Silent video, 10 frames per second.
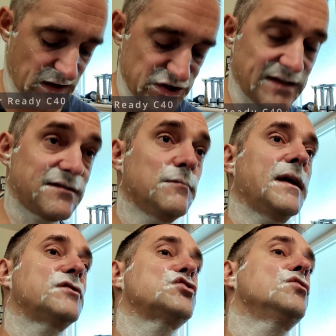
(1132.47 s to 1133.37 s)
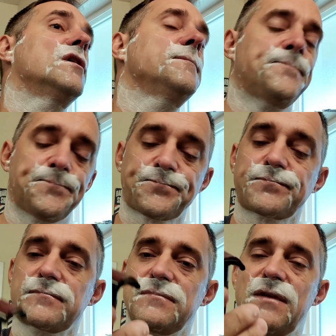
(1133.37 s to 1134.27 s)
Just to make sure
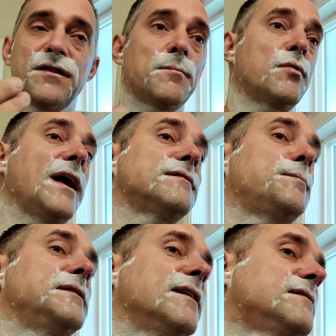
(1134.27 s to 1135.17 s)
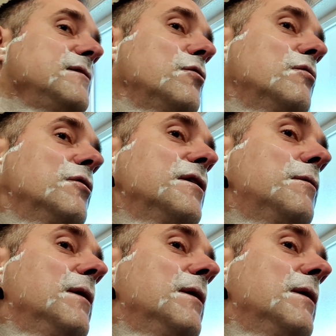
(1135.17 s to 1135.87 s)
the brass piece hasn't corroded